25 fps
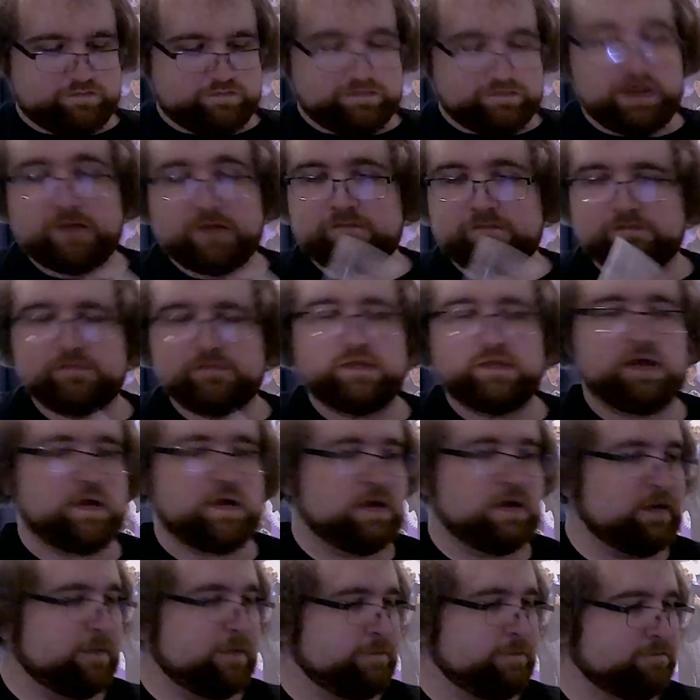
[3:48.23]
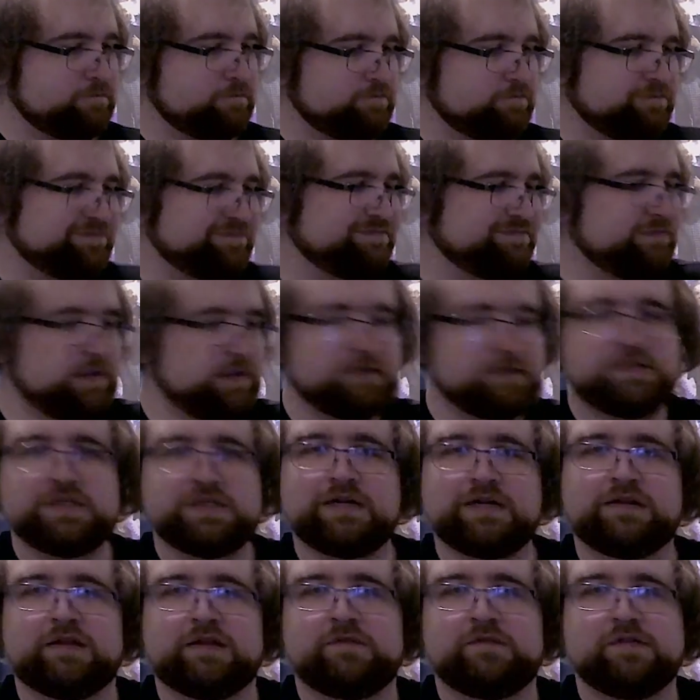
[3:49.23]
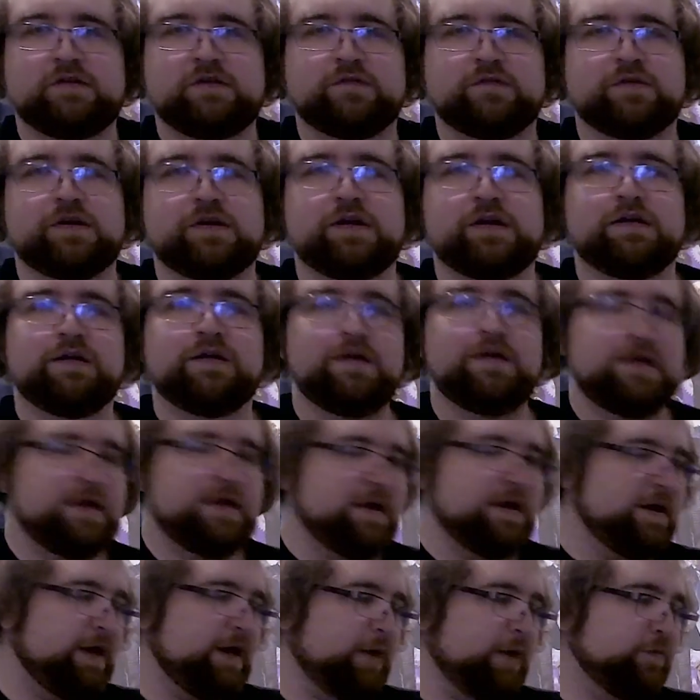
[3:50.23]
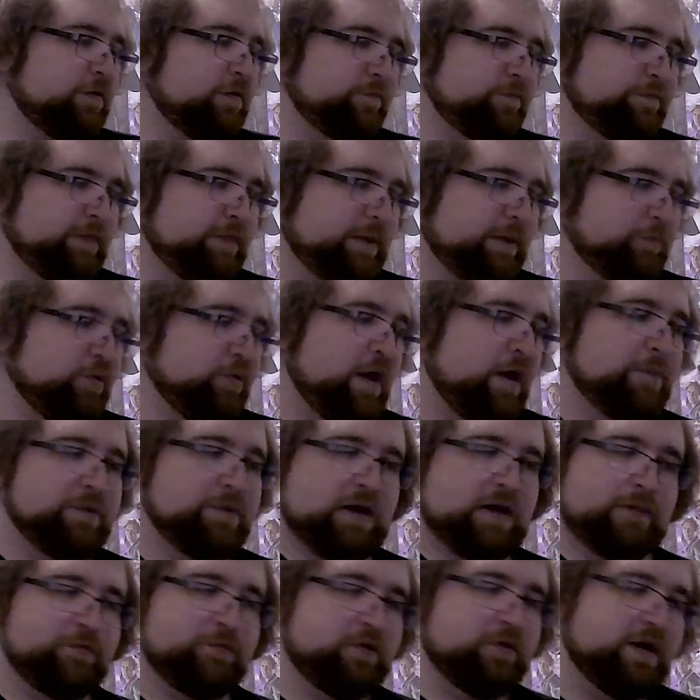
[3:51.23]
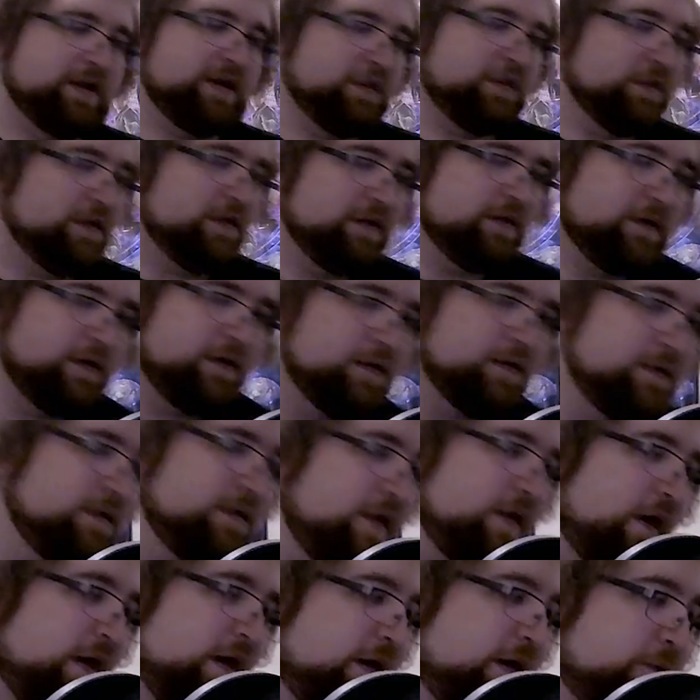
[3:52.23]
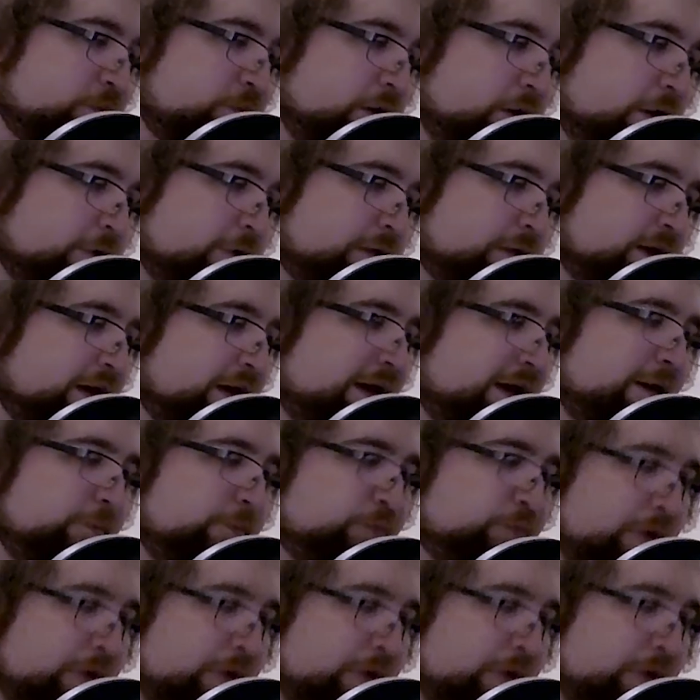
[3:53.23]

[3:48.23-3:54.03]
yeah. I'm just gonna leave it over here. I won't like prop it up or anything. Probably. And I